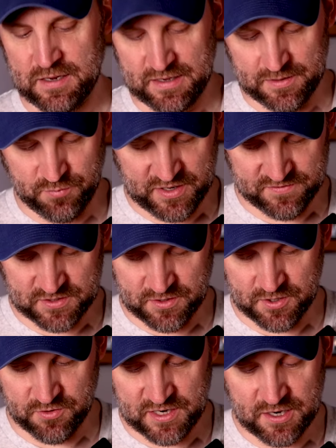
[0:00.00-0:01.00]
got the Braves
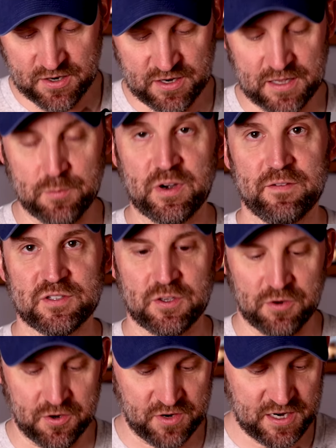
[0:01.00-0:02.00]
logo here, you got the Braves
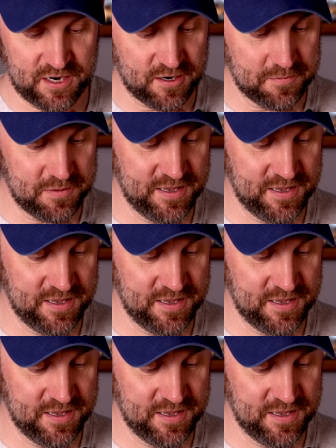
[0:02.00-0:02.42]
logo here.